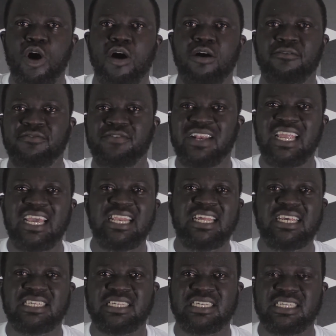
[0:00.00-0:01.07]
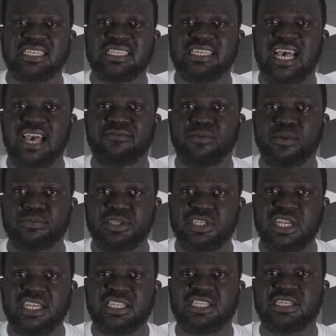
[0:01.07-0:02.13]
of ladies and the type of
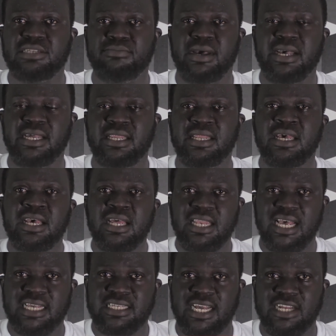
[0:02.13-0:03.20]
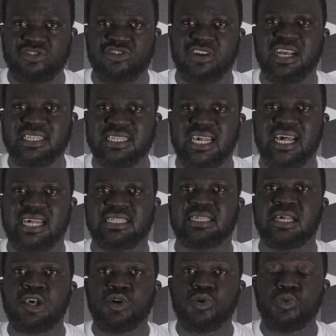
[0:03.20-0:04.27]
gentlemen that attract
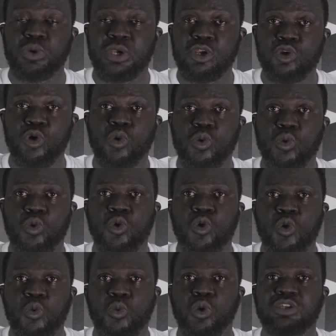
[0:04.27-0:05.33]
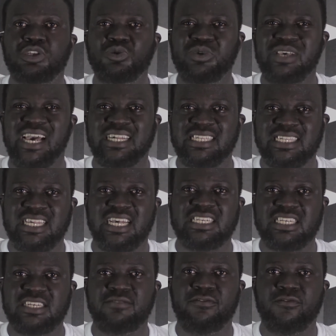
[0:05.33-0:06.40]
us. We know what we are
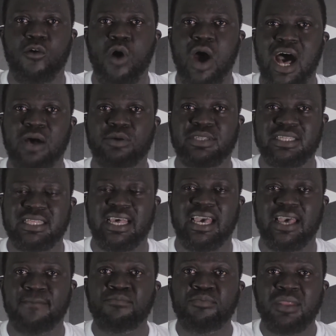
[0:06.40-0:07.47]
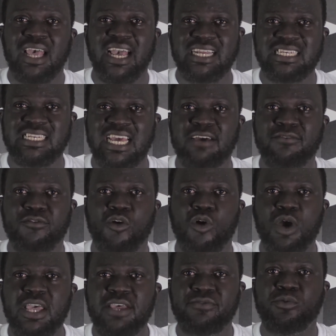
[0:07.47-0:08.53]
searching for out there, and
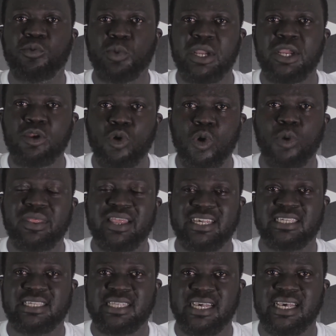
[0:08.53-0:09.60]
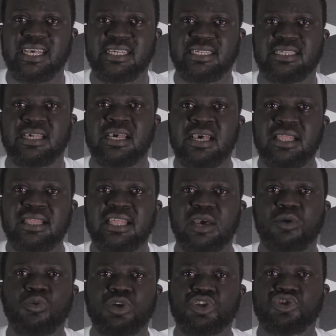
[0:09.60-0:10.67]
therefore if we know these things,
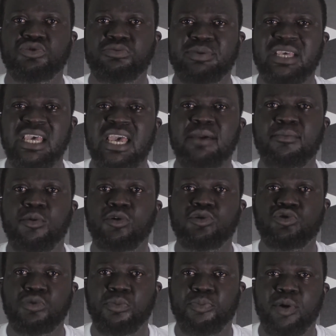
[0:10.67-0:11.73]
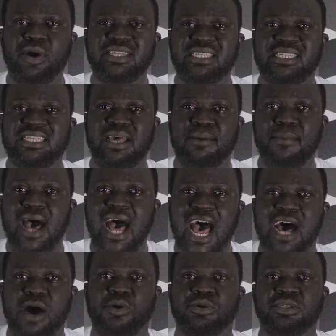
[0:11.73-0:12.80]
then we should be able to point them
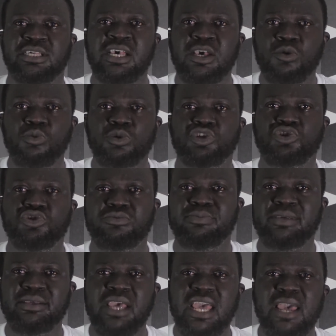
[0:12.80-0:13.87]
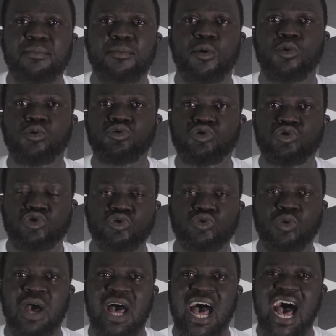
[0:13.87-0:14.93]
out. We should be able
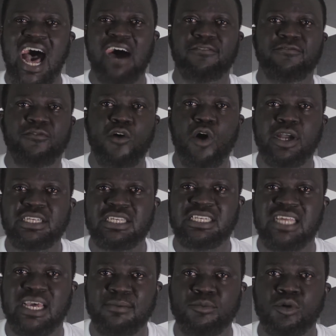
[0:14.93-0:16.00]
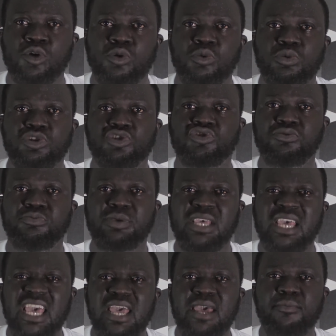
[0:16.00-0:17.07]
to avoid them. We should
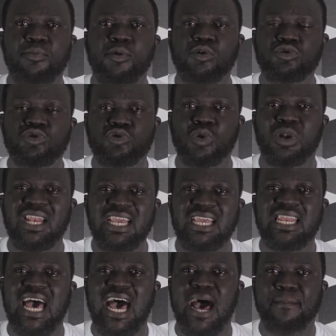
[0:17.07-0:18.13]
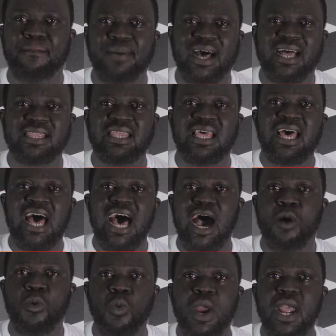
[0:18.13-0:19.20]
be able to lead our path
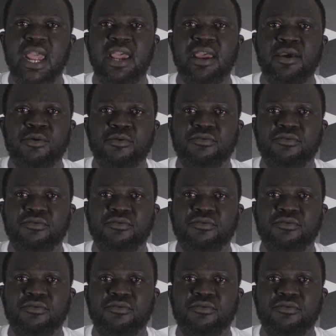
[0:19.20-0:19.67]
away